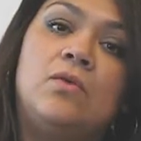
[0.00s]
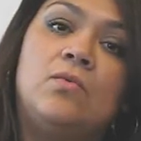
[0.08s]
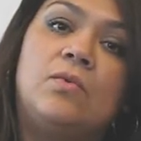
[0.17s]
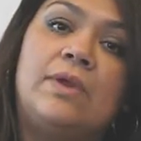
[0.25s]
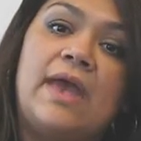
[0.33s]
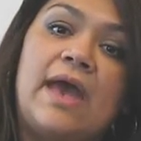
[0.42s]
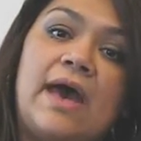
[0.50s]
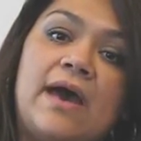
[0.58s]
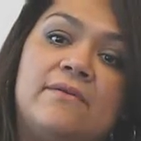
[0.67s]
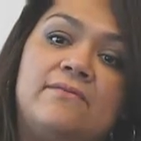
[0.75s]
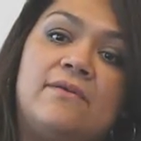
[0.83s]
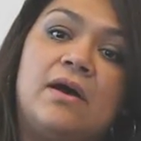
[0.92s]
We
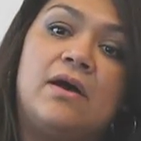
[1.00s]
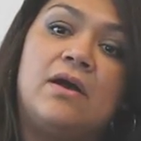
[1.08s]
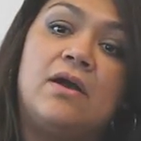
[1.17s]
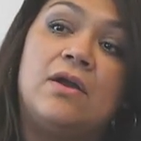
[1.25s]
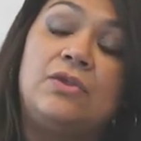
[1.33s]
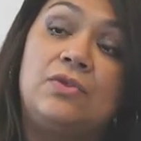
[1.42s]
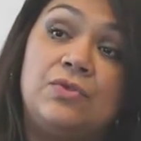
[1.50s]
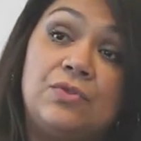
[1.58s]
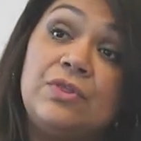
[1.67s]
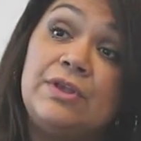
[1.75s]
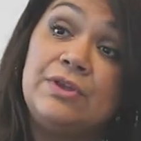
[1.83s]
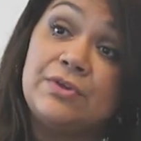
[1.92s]
have our
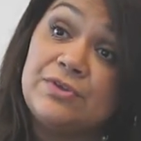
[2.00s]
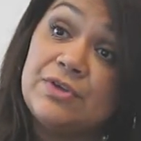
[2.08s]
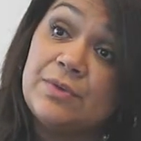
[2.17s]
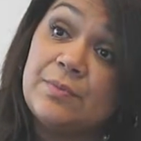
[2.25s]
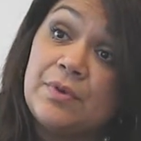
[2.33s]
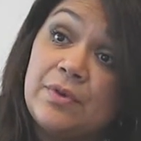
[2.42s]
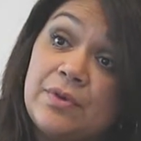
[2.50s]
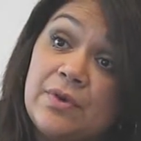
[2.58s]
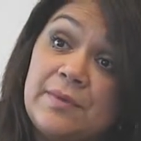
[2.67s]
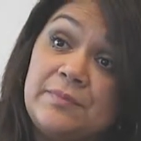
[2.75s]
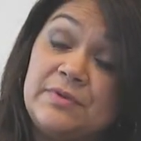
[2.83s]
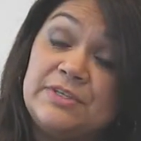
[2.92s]
youth leadership
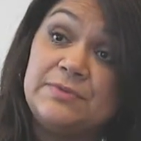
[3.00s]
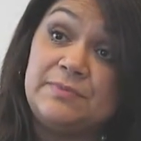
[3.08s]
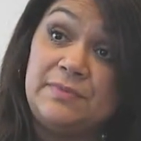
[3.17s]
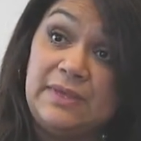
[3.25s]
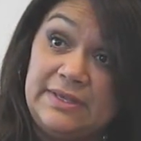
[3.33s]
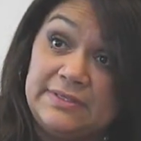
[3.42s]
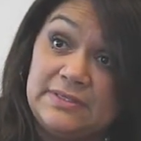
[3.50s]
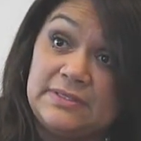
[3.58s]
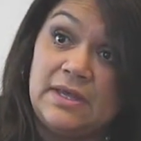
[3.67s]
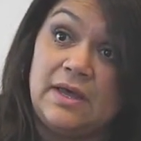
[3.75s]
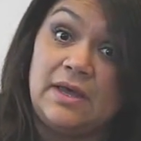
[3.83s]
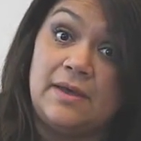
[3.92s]
program, which
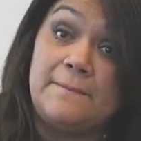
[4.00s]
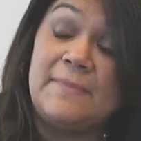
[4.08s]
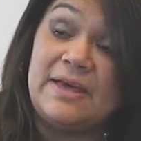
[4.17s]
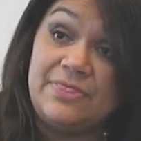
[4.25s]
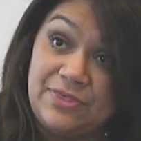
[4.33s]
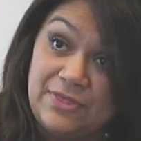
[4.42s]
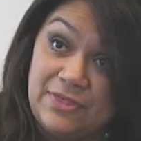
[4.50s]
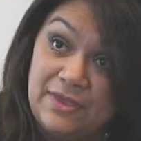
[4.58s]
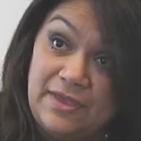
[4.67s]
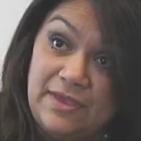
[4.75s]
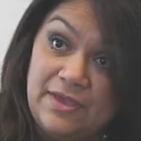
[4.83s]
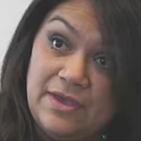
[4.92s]
meets
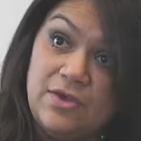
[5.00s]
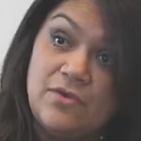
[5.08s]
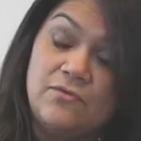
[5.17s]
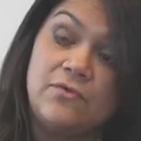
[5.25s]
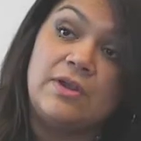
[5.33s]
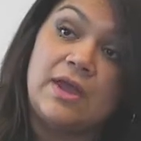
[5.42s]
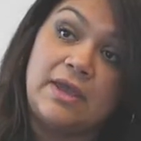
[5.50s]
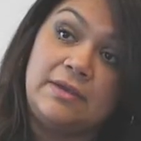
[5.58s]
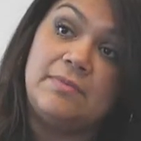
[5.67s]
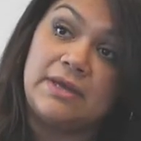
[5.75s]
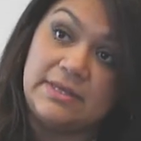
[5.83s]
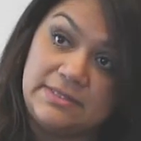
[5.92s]
monthly for
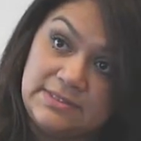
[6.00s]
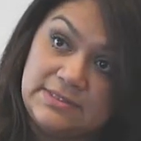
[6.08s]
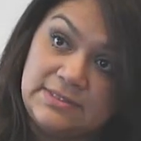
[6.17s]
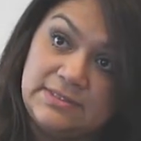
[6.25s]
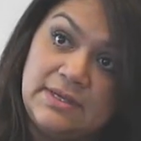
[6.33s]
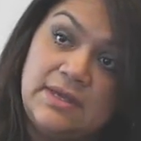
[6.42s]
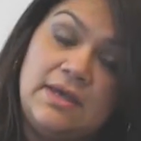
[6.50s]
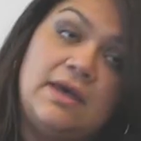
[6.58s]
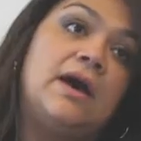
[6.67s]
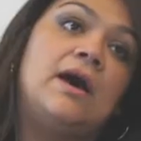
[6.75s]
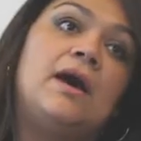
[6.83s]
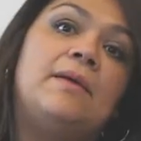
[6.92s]
9 months.
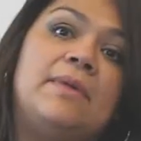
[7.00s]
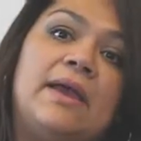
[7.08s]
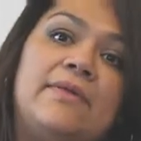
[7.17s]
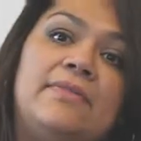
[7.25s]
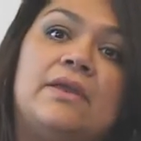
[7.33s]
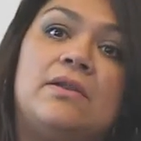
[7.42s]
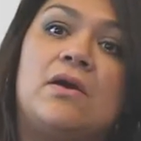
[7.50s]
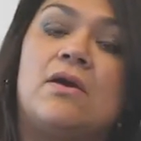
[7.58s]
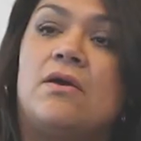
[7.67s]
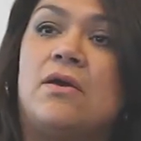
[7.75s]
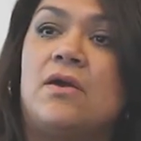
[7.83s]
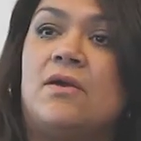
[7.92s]
And then
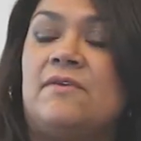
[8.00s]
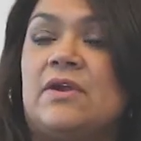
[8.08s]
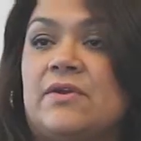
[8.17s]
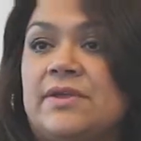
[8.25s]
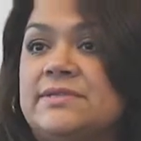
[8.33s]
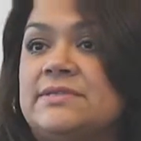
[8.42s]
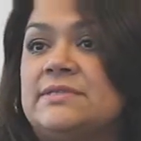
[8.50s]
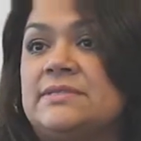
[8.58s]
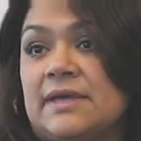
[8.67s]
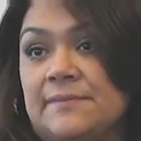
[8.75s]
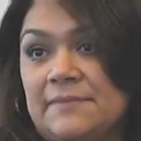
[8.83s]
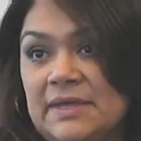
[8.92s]
our various
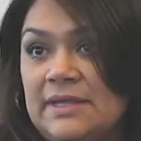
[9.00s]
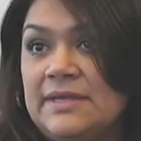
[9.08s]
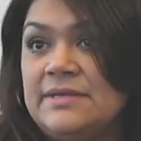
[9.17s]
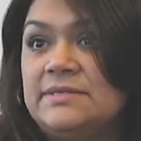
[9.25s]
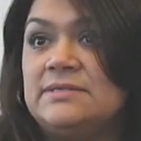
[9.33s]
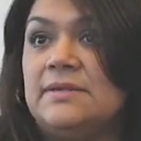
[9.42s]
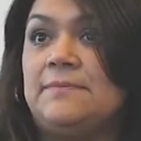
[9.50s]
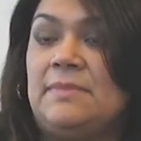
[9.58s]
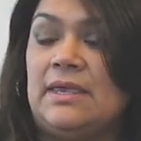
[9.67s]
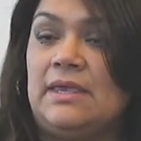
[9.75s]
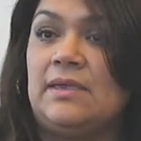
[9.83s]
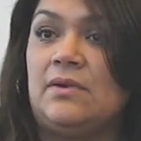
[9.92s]
committees
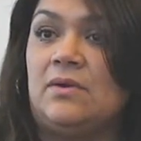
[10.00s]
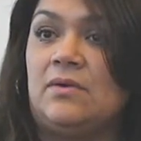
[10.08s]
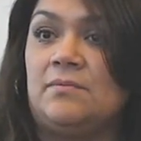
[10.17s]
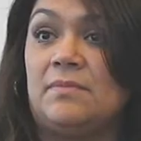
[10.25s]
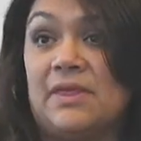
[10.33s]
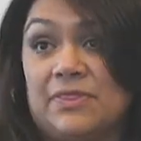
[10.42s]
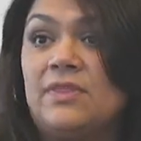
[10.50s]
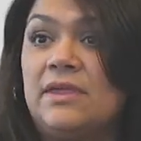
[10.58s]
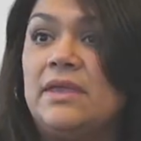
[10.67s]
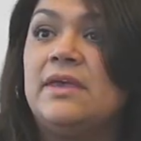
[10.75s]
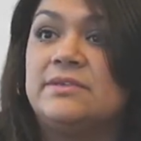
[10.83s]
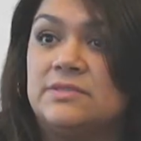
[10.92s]
meet
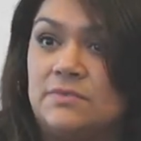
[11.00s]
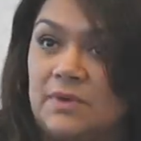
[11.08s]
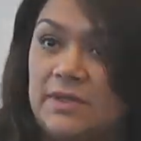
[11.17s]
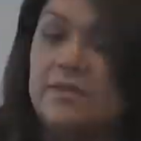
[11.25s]
monthly as well.